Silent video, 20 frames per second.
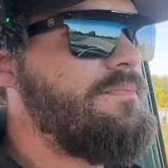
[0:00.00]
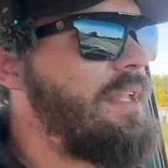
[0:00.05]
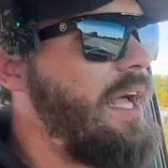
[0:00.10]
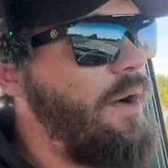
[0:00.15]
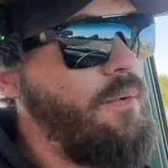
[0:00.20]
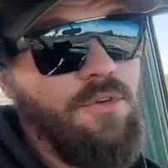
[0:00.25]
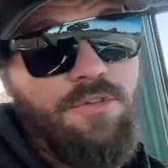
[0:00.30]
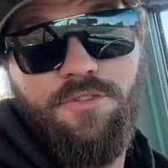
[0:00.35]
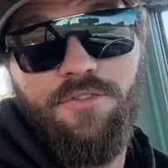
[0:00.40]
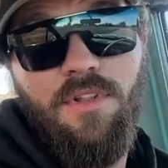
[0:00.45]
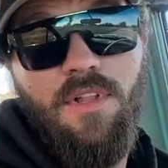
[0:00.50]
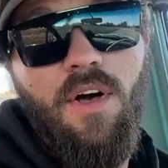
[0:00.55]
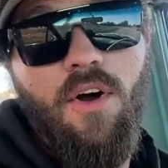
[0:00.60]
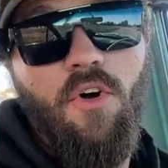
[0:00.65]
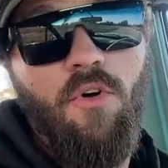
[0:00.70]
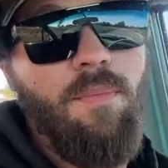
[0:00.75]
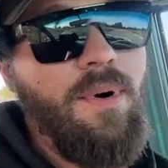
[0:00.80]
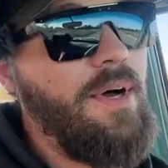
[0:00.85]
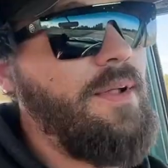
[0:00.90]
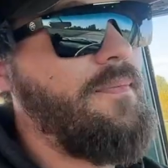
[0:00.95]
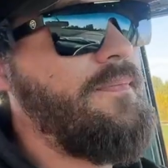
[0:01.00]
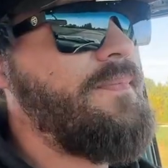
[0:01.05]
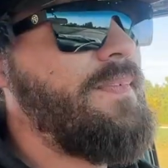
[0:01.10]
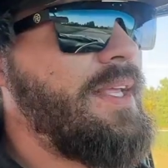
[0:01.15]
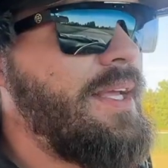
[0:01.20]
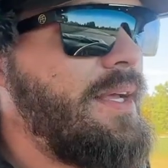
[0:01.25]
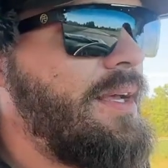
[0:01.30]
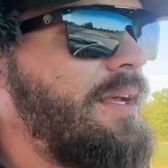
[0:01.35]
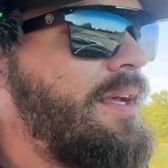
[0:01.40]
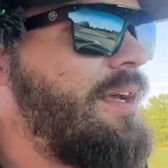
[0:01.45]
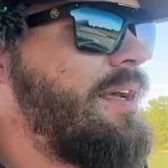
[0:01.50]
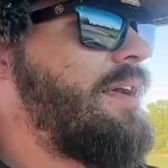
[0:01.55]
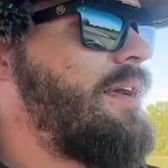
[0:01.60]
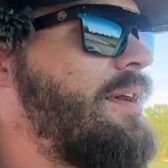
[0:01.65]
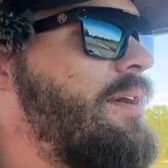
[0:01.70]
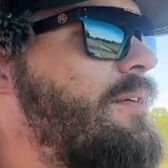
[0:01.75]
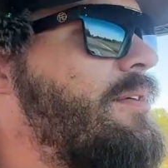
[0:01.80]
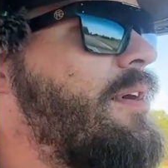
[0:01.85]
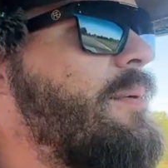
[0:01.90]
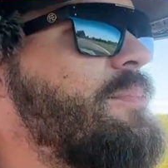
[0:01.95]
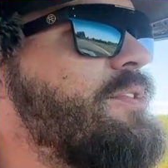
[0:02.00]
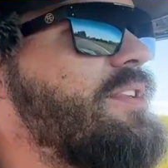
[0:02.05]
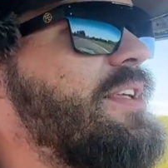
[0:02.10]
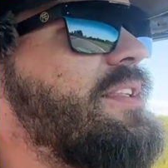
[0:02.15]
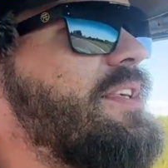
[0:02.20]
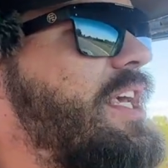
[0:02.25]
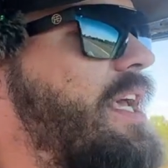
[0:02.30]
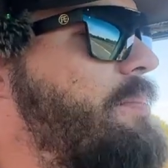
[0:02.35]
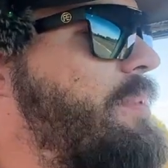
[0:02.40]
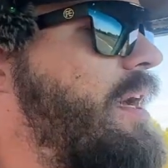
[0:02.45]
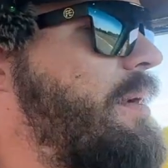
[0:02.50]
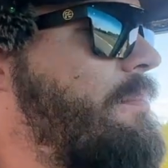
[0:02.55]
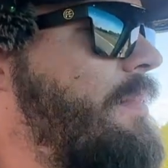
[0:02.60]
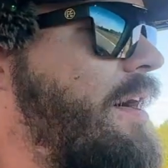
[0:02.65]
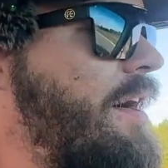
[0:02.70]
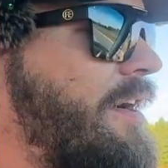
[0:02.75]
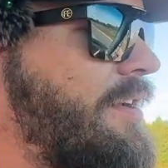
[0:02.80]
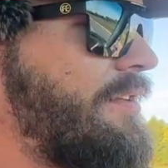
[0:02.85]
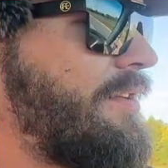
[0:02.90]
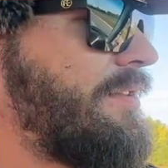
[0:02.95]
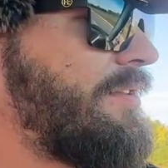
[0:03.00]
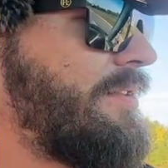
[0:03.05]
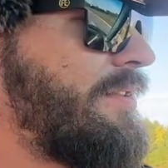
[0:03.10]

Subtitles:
Now we're slow, but we just have to keep that in mind